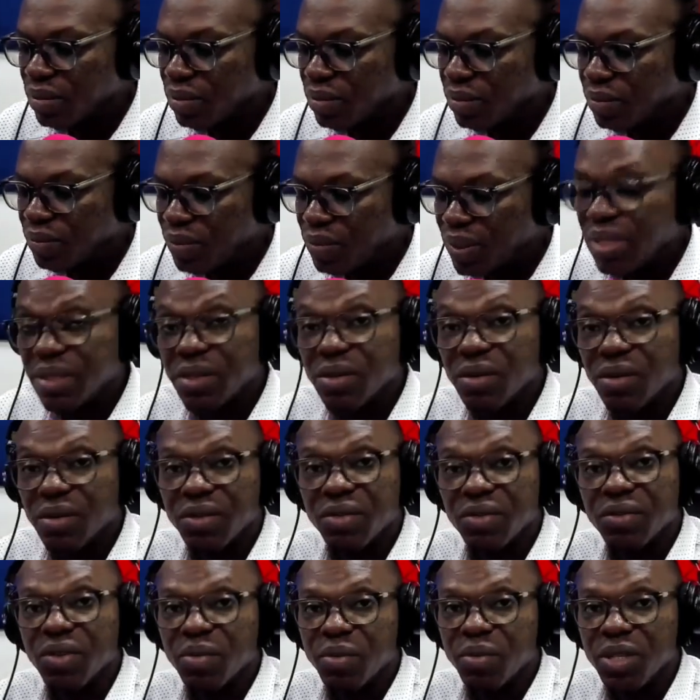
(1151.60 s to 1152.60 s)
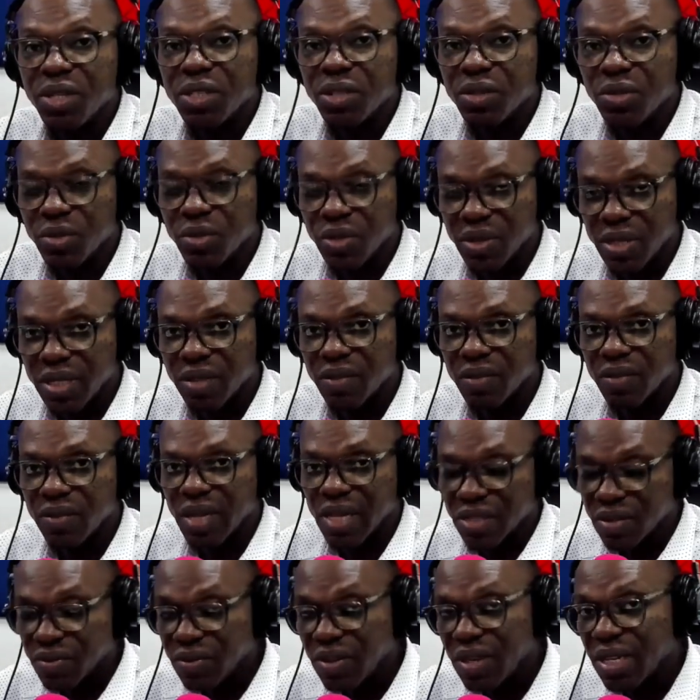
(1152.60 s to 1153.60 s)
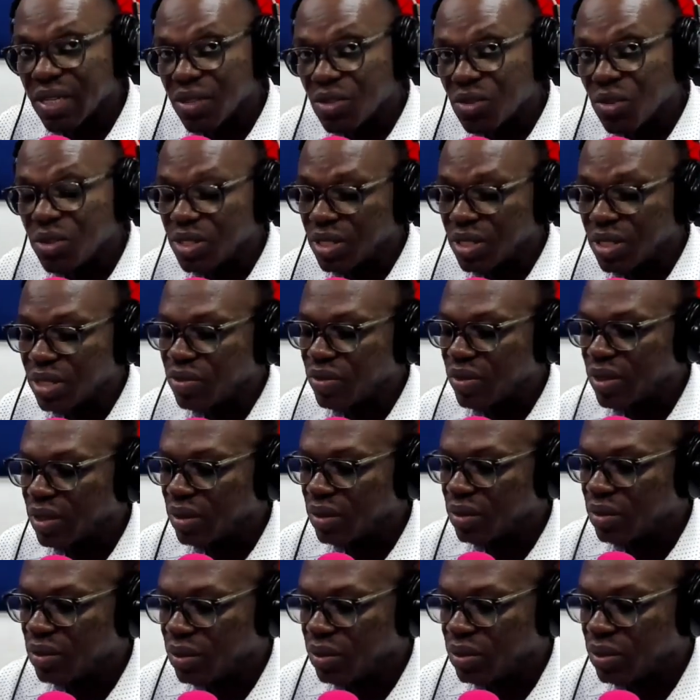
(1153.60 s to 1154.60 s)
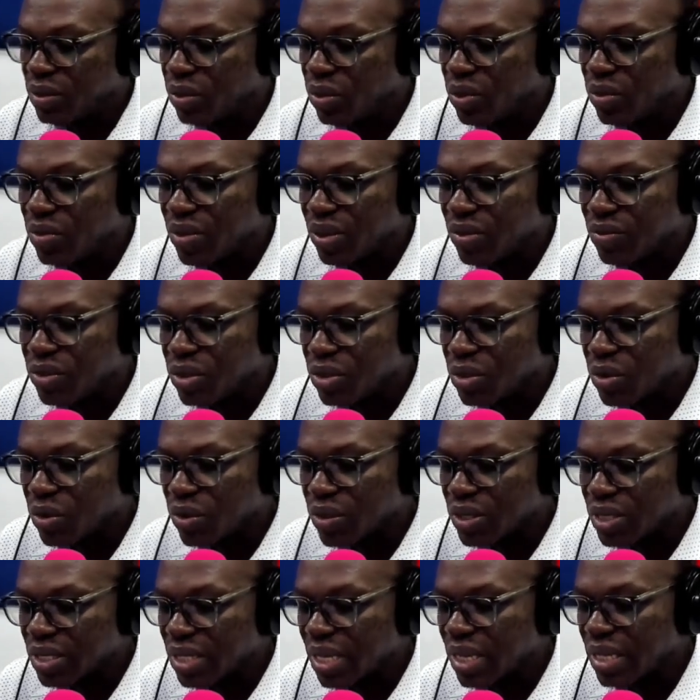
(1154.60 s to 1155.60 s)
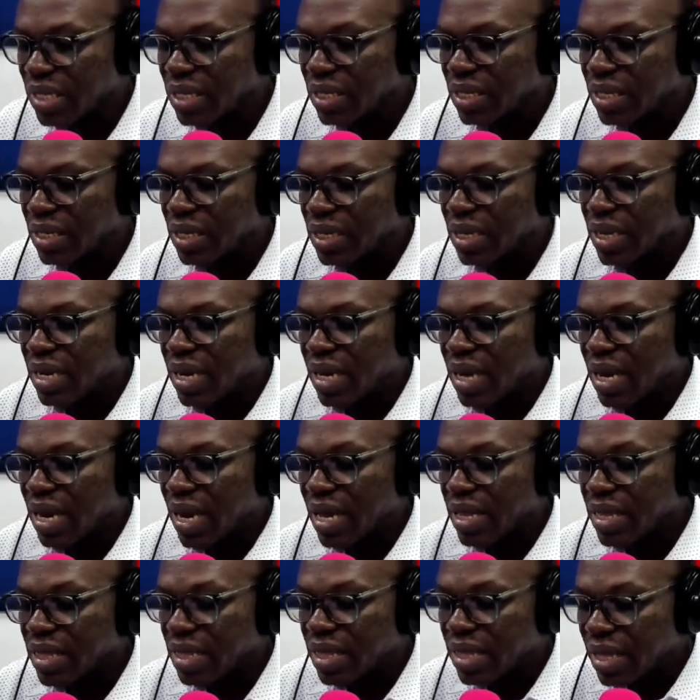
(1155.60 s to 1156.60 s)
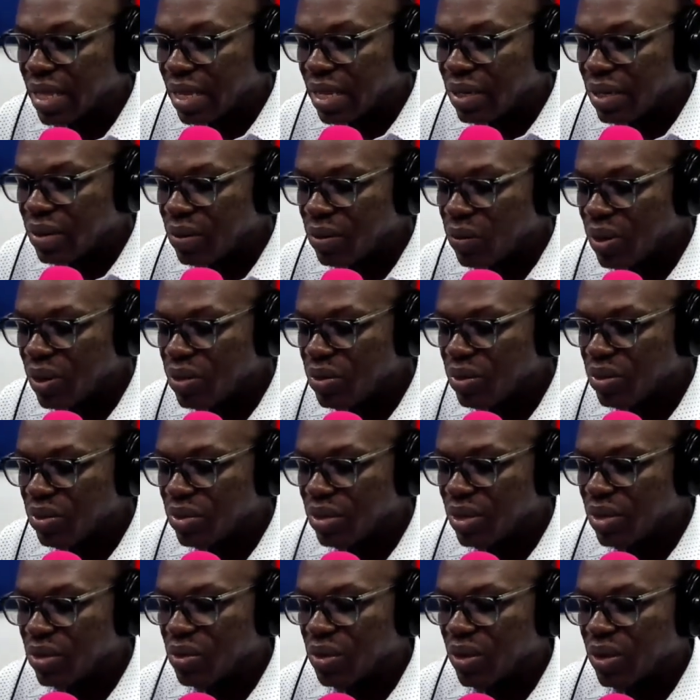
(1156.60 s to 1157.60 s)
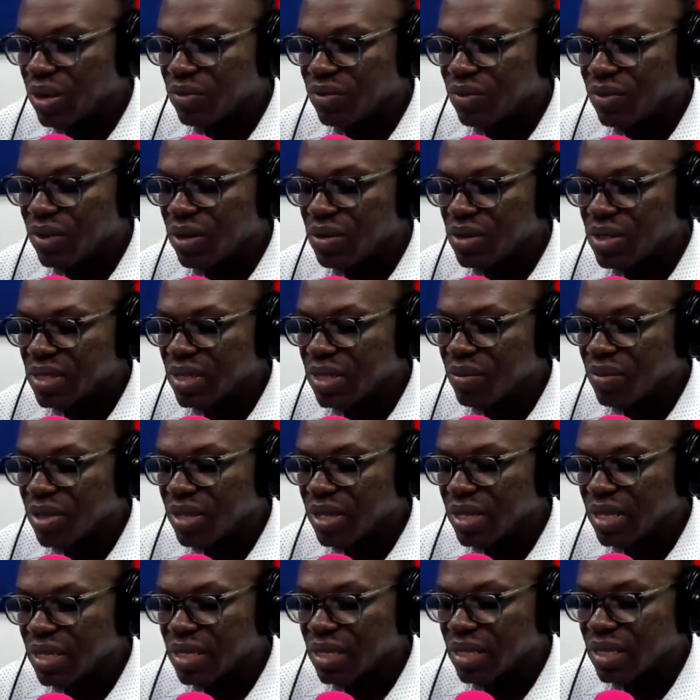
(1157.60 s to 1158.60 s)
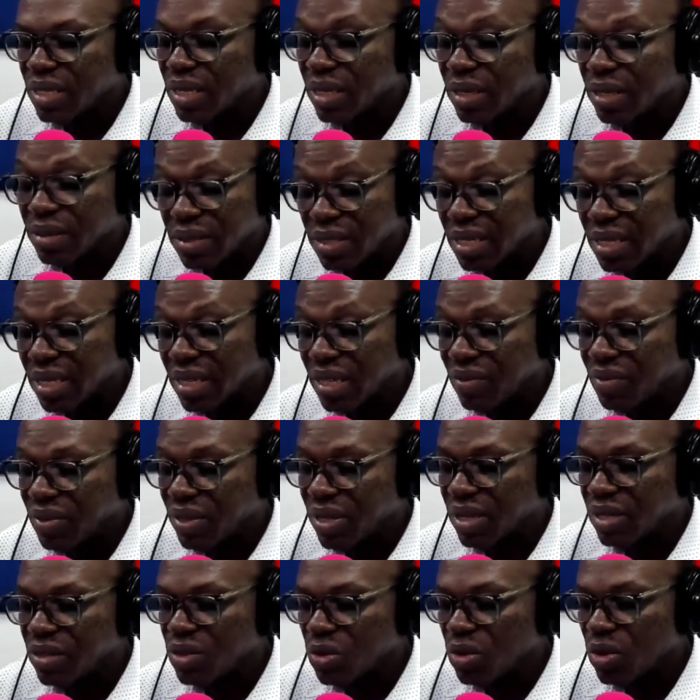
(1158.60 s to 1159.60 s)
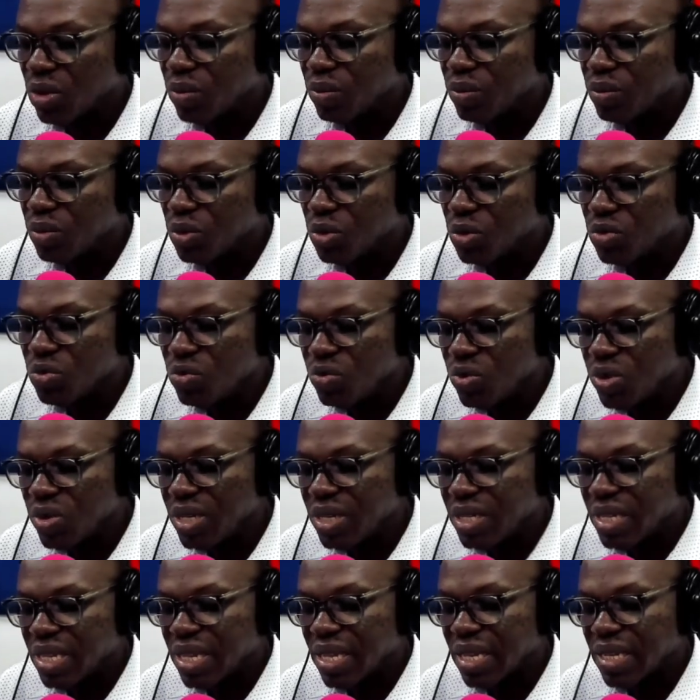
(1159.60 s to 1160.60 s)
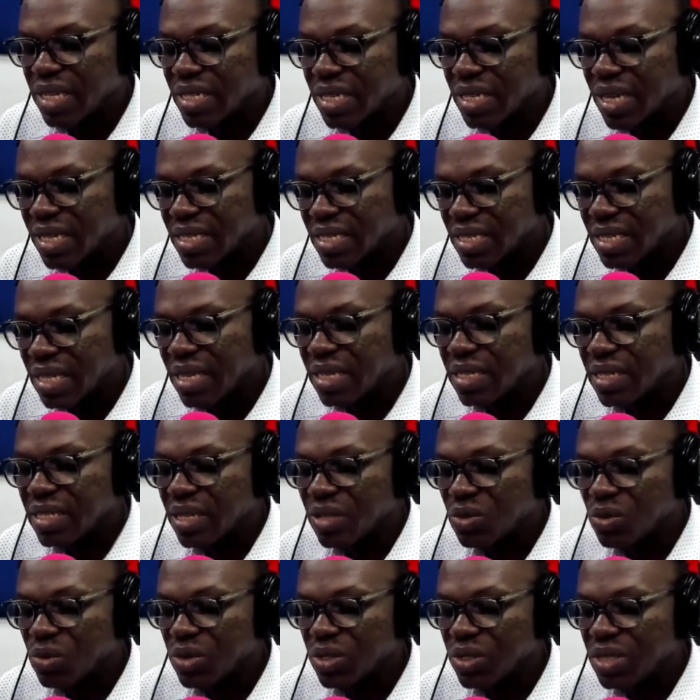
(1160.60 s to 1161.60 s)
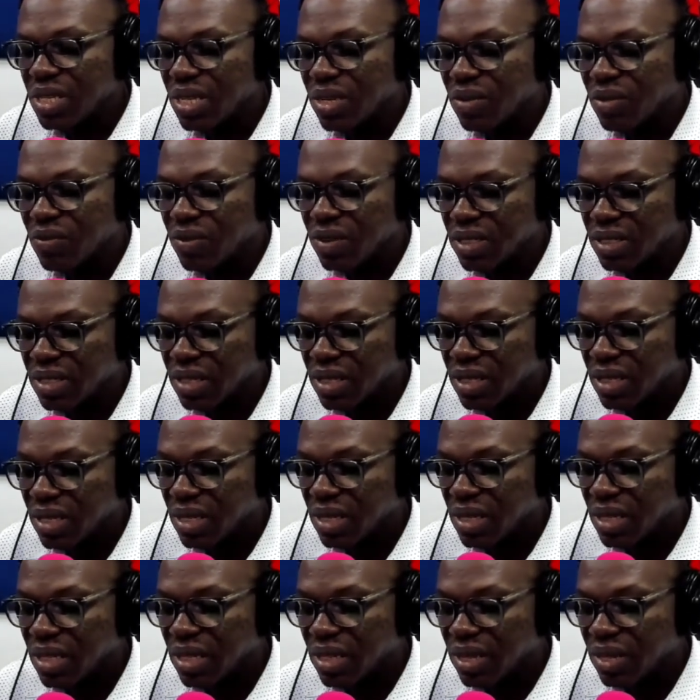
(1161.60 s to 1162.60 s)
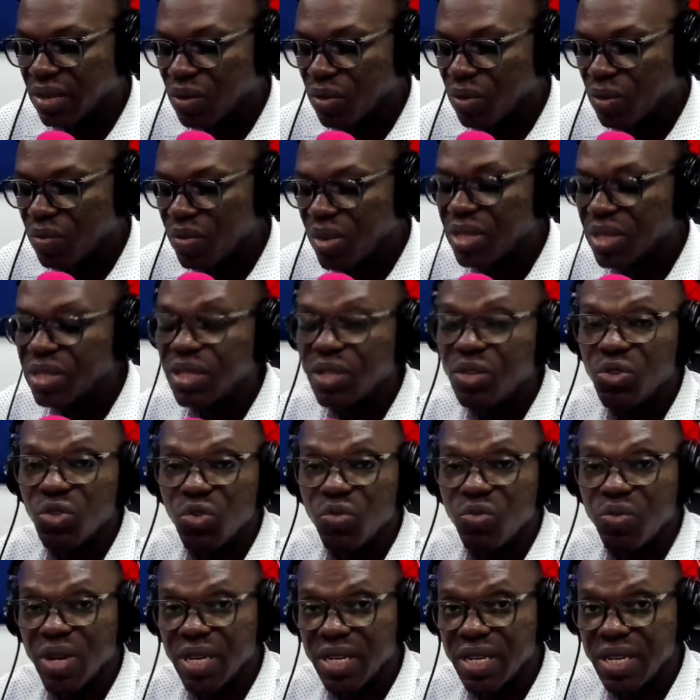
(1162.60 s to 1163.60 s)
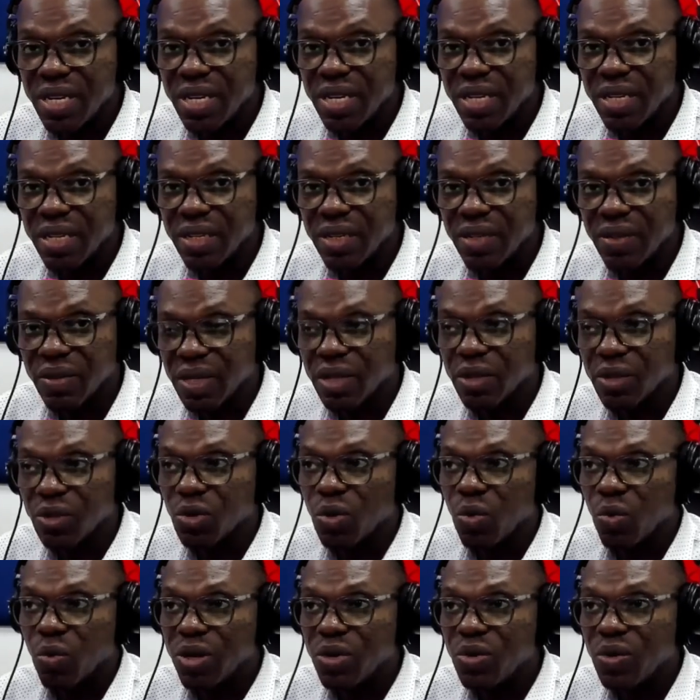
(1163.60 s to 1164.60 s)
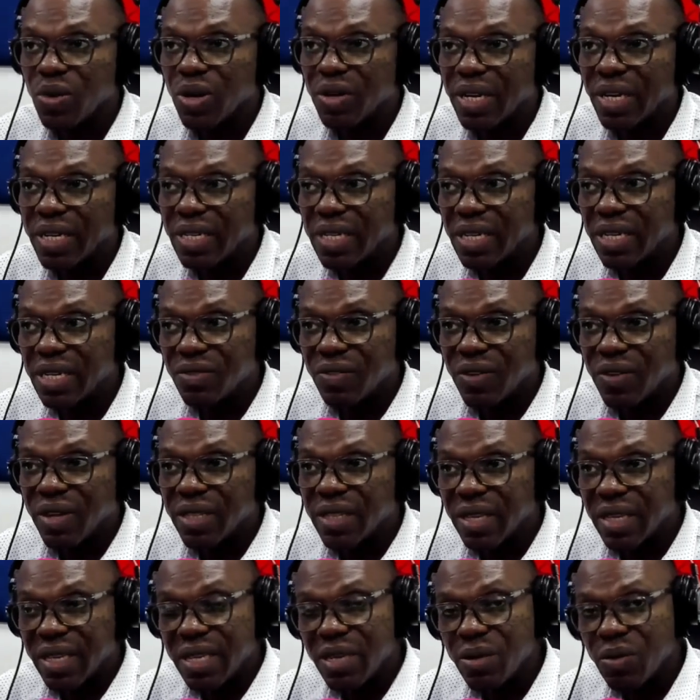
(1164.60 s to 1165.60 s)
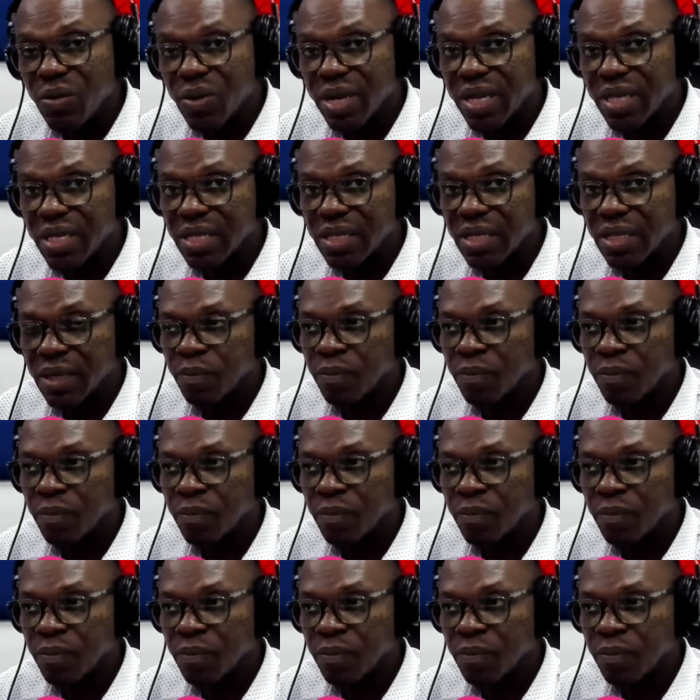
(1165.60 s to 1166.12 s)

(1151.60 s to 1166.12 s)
pieces of information to give as far as your general overview is concerned. And then when you think you have found something significant, stop to read the entire sentence to see if it's the information you may need. Okay, so when you have identified the keywords,